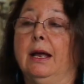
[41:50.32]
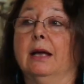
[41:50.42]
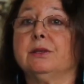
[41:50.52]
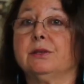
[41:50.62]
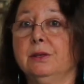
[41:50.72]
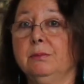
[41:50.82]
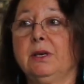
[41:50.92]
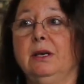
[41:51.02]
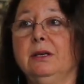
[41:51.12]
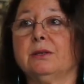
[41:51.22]
And
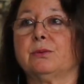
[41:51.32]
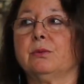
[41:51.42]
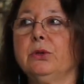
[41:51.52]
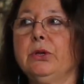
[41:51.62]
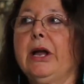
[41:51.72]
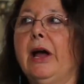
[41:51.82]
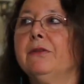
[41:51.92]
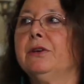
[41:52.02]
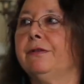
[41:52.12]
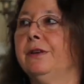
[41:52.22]
some kids really
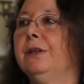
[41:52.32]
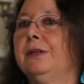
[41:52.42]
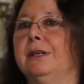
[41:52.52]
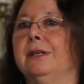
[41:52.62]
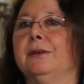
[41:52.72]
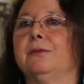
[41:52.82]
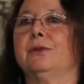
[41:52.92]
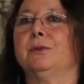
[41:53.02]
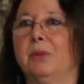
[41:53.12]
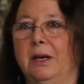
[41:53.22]
have an affinity
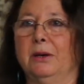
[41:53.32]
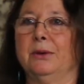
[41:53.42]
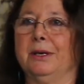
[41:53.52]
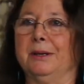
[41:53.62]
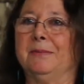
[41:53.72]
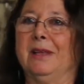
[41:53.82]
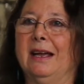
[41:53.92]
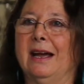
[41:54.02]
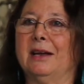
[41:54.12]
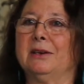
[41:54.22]
to peyote.
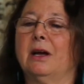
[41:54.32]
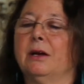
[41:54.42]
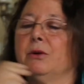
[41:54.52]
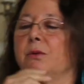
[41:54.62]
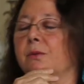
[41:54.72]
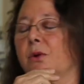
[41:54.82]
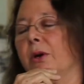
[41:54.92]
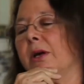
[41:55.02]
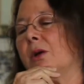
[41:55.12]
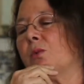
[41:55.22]
And
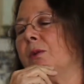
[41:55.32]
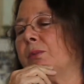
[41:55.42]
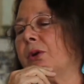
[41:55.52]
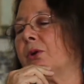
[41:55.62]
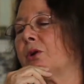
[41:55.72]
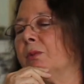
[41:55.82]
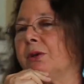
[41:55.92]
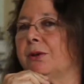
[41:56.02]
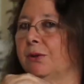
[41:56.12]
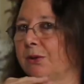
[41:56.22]
going on one
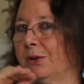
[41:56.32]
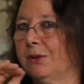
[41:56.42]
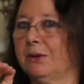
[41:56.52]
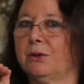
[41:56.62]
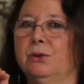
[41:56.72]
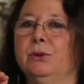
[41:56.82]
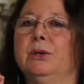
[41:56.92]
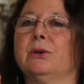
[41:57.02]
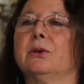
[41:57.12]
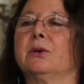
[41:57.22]
pilgrimage, there's this little
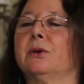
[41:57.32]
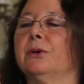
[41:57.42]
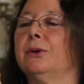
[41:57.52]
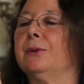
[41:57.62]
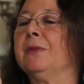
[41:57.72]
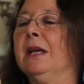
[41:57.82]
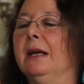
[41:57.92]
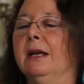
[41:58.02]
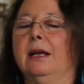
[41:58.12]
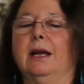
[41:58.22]
2-year-old girl,
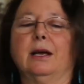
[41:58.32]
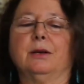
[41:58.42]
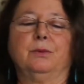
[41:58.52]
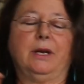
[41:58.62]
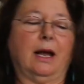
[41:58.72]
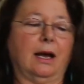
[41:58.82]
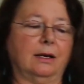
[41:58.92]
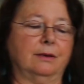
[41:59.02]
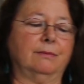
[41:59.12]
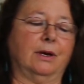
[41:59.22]
and we
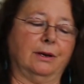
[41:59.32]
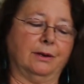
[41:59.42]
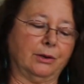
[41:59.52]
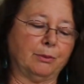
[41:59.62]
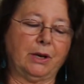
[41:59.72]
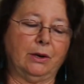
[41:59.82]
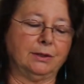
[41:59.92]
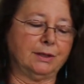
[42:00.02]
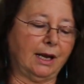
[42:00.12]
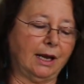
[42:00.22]
had, her
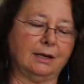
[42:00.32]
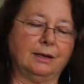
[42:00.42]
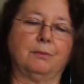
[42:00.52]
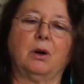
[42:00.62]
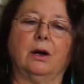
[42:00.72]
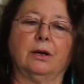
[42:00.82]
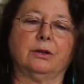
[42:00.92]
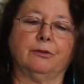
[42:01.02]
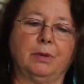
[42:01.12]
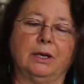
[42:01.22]
parents had a
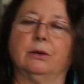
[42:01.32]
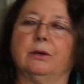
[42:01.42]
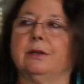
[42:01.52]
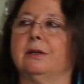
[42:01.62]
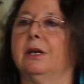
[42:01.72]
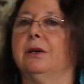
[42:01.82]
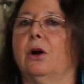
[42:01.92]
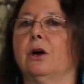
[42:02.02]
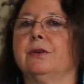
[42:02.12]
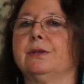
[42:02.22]
pile of peyote that they'd
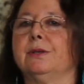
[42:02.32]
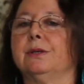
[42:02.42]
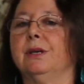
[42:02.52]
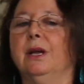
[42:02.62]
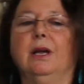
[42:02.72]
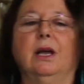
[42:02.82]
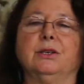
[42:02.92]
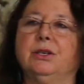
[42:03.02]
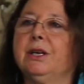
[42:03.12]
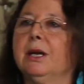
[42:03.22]
harvested,
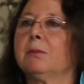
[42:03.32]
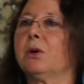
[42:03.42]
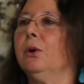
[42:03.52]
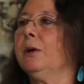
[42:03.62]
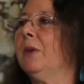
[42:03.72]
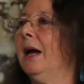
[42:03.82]
and she kept going